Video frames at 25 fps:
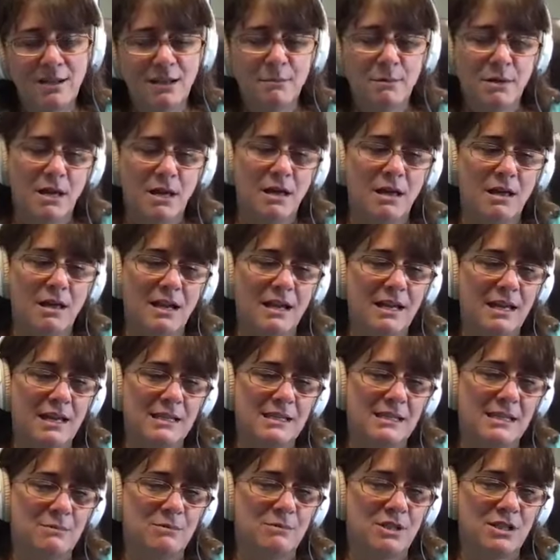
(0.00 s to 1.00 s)
i'm not i
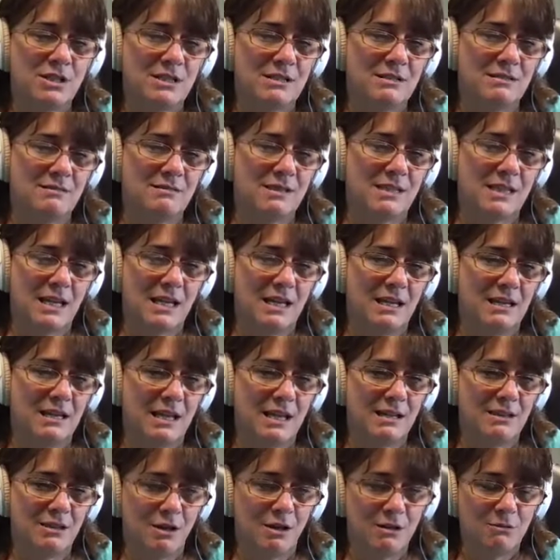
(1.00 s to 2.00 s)
guess i'm just saying
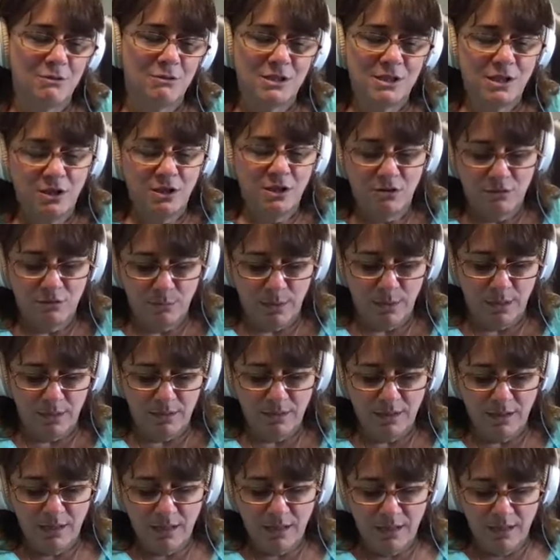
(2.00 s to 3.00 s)
i thought it was cute
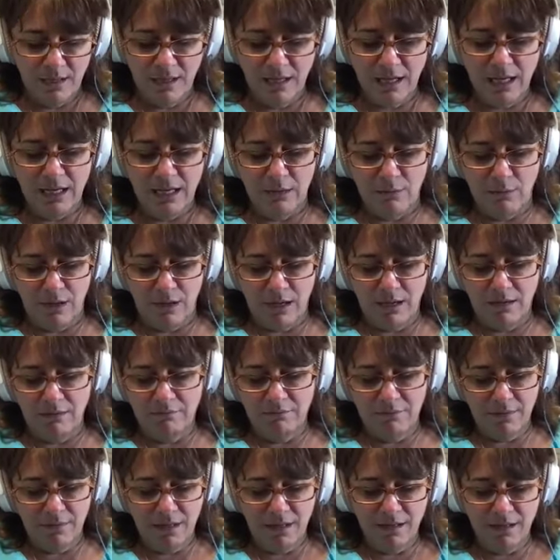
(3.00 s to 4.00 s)
but anyway
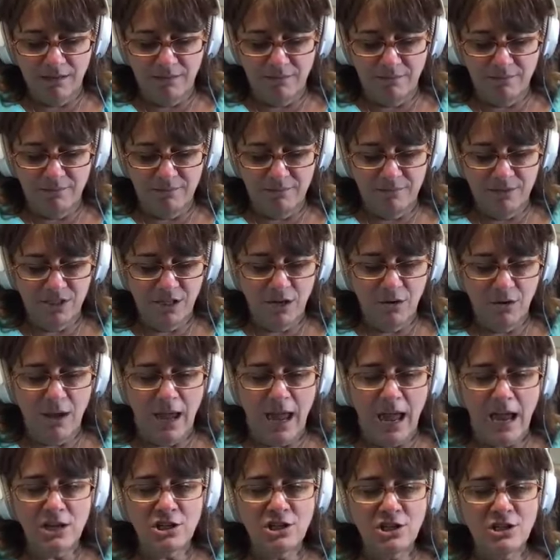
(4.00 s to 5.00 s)
um so
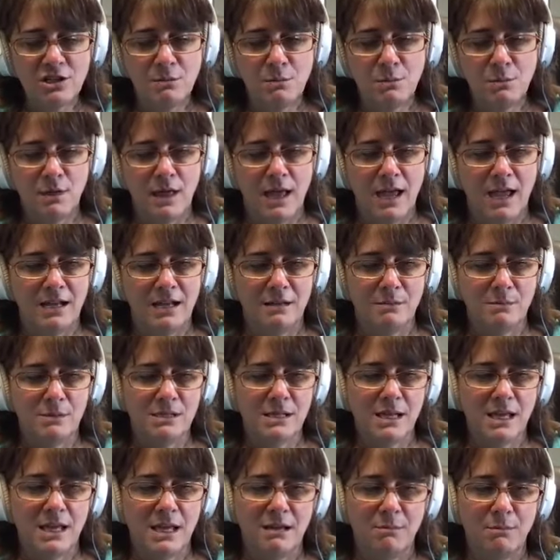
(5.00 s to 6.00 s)
actionable
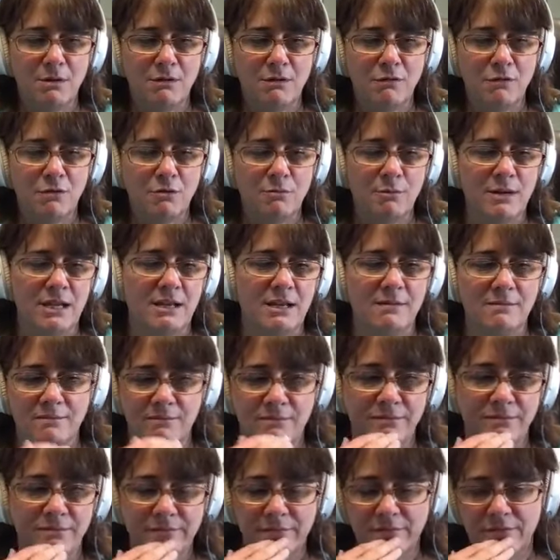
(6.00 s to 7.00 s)
items like before we
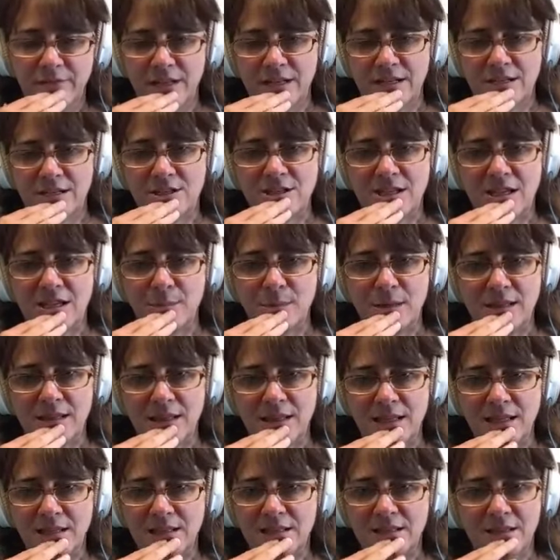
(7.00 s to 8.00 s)
finish mm-hmm. up i
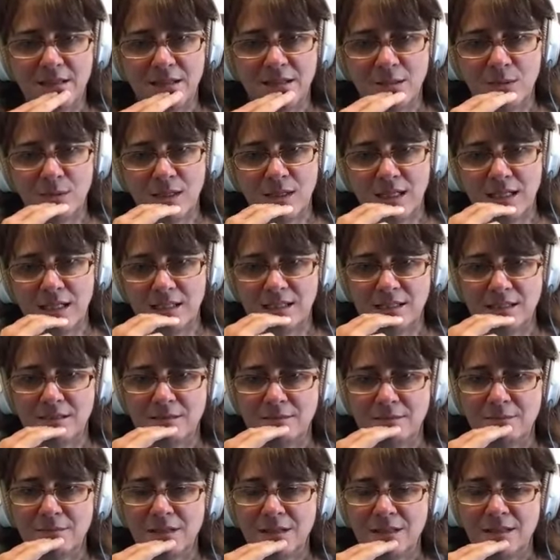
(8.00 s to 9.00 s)
think that we need
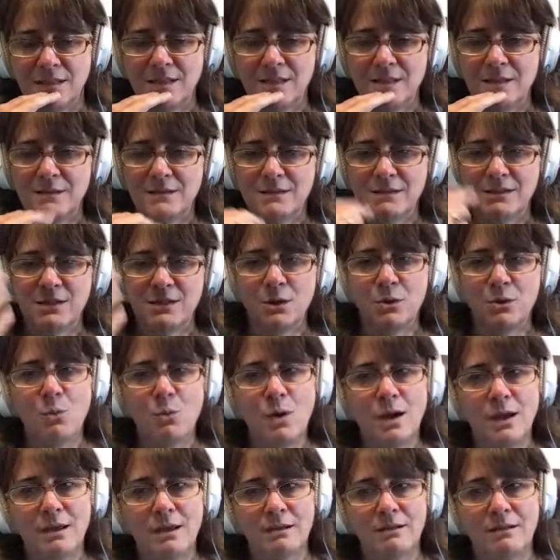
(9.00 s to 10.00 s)
to so
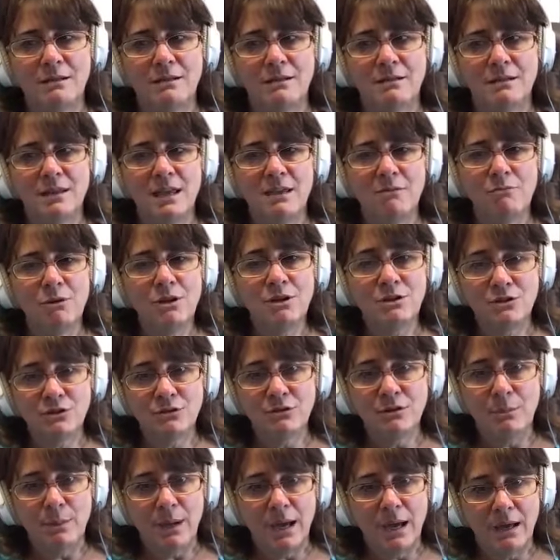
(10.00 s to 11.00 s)
what can we
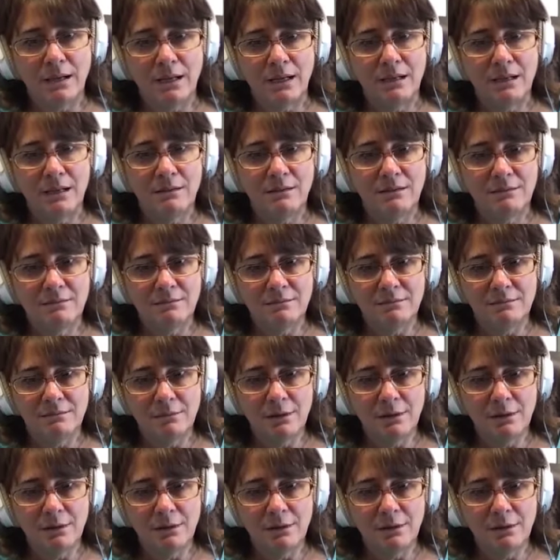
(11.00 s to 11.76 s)
do about it mm-hmm.